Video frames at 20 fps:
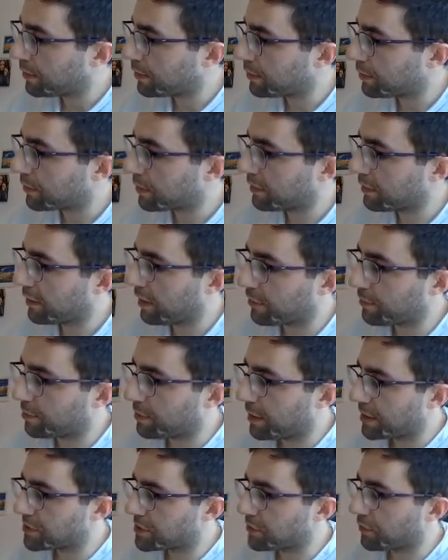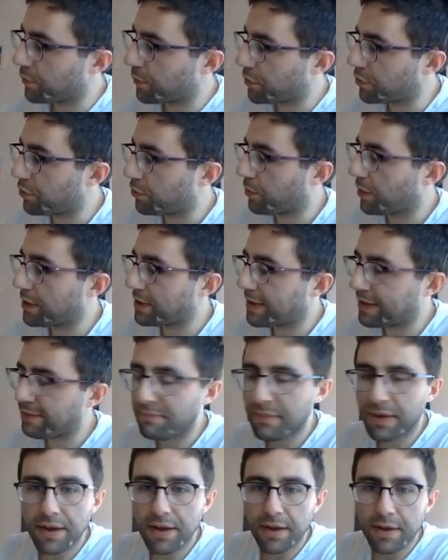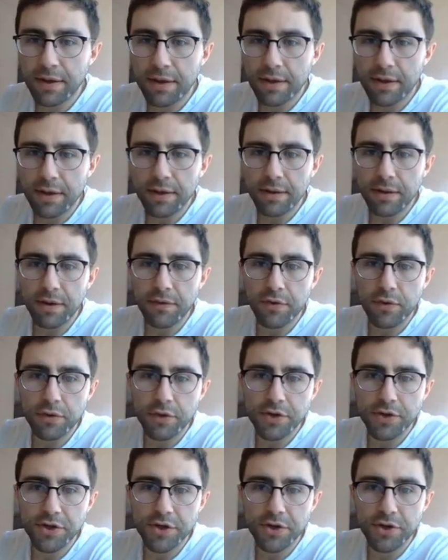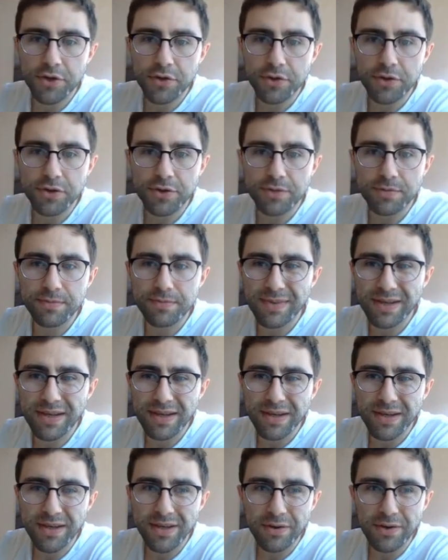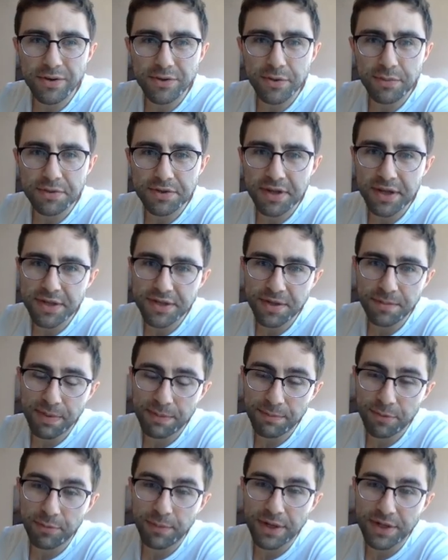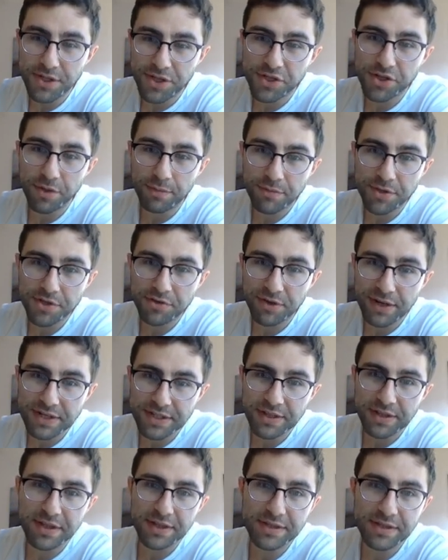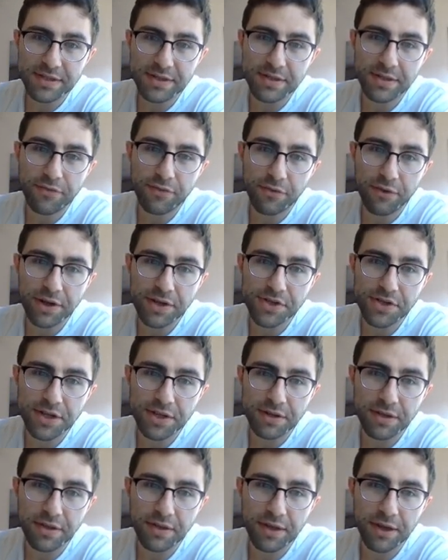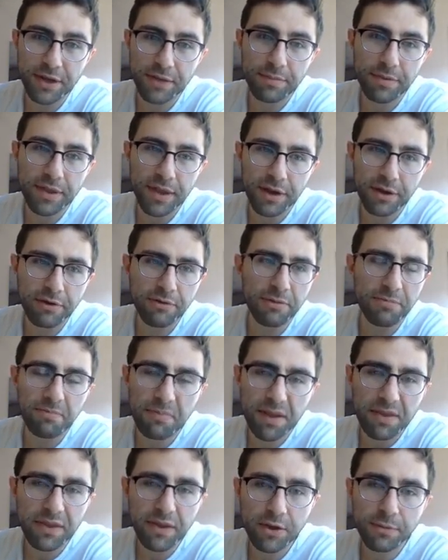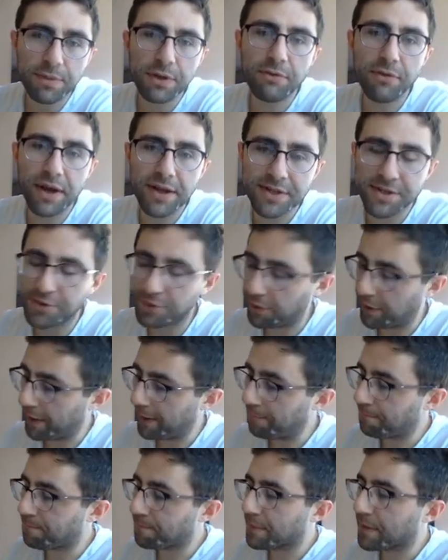So that's exponentials 101, and of course you could, that's what I'm saying, some people might just jump straight to this and differentiate the thing up there, and I think you'd be right to do that.